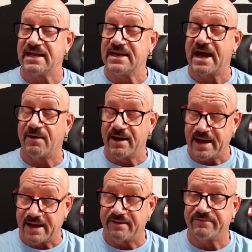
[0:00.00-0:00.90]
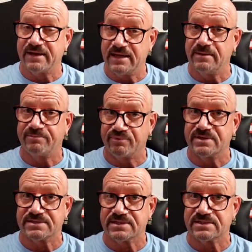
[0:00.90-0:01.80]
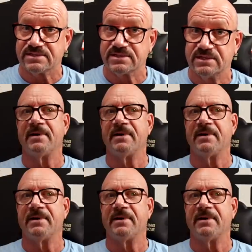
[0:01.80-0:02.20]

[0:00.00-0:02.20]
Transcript: they now have in prisons.